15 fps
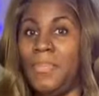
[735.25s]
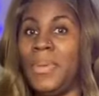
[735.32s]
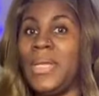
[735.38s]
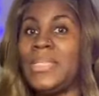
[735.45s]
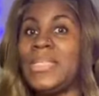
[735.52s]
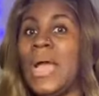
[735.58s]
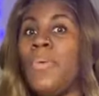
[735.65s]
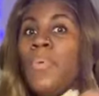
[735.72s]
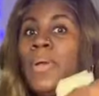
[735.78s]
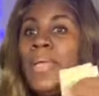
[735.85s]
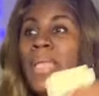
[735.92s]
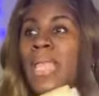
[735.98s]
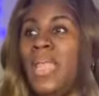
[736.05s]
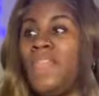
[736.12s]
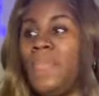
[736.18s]
Because I
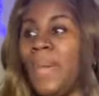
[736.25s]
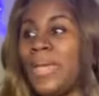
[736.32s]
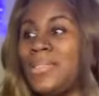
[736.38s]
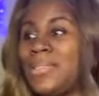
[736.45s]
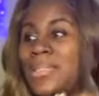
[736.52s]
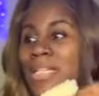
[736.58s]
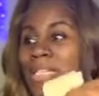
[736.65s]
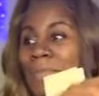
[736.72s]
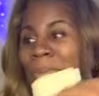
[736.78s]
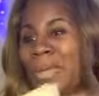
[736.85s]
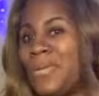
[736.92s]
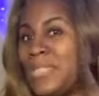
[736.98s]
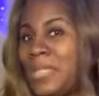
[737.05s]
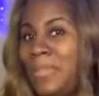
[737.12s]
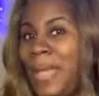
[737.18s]
want everybody to
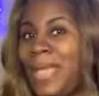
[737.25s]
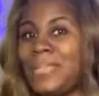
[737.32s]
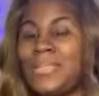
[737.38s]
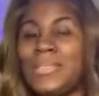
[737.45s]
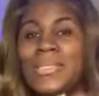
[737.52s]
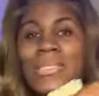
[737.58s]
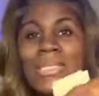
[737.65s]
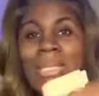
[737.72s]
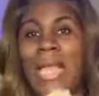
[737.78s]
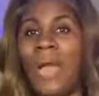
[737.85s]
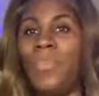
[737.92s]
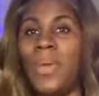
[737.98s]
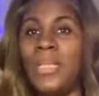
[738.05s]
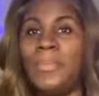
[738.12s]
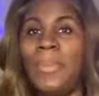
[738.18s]
experience the patches, to see
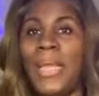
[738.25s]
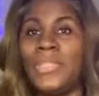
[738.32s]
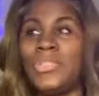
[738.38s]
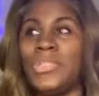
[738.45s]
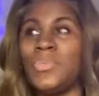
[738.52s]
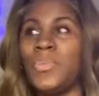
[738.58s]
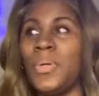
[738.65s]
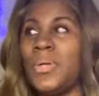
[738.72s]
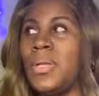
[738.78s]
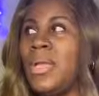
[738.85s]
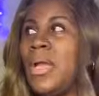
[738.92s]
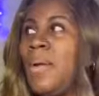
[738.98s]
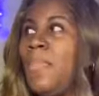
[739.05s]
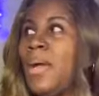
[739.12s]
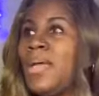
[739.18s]
how well the patches work,
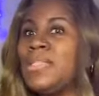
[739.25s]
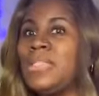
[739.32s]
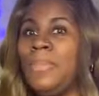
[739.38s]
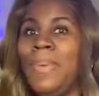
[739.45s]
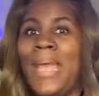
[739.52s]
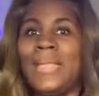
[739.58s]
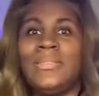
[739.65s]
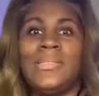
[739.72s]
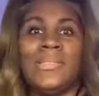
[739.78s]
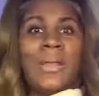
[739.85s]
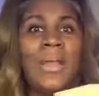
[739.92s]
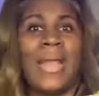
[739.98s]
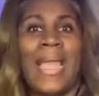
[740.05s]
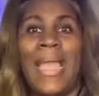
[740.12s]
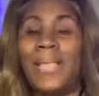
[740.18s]
because the patches
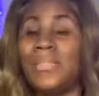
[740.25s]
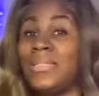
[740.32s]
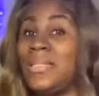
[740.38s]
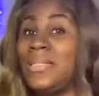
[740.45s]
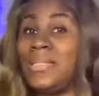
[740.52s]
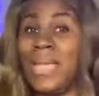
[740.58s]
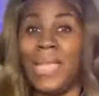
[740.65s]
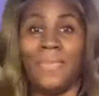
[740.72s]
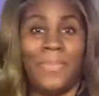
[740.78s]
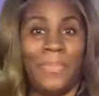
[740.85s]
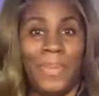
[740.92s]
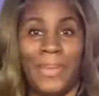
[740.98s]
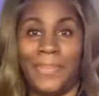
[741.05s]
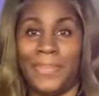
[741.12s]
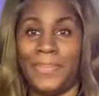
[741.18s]
are actually
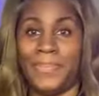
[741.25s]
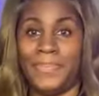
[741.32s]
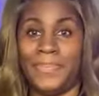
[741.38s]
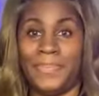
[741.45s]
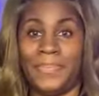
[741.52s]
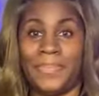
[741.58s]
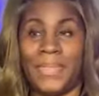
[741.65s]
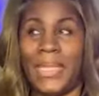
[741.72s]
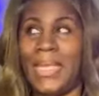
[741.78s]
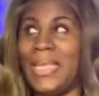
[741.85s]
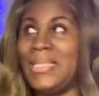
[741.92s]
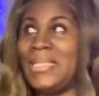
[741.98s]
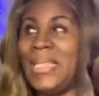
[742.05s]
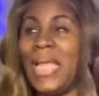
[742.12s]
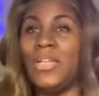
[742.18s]
saving people.
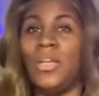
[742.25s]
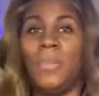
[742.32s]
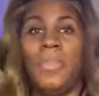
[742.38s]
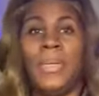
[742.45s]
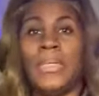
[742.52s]
It's not